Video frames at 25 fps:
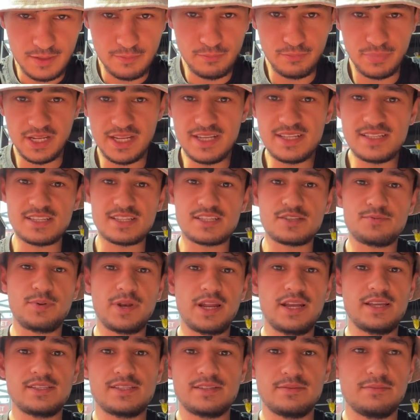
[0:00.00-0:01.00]
Please
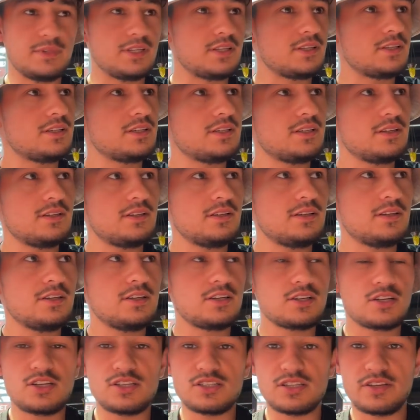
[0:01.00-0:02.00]
explain to me.
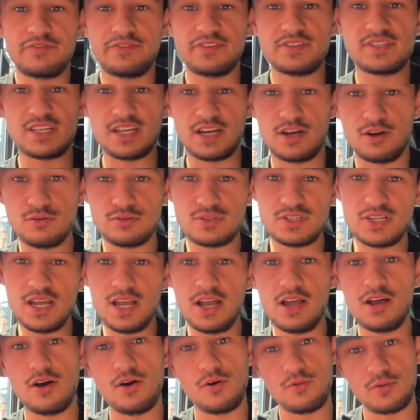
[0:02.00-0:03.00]
Because if it's a
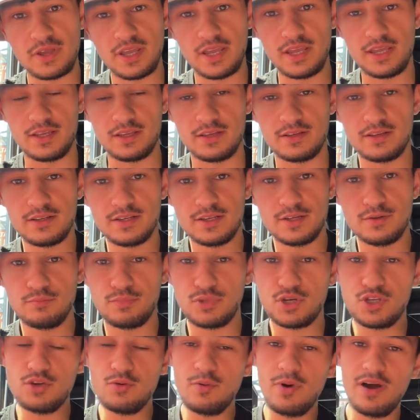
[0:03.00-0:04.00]
hotel, okay.
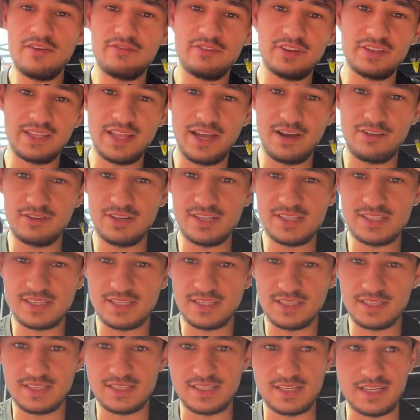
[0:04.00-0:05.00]
But you have it down
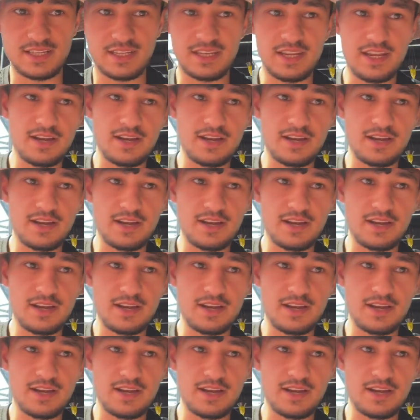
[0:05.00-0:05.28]
listed in the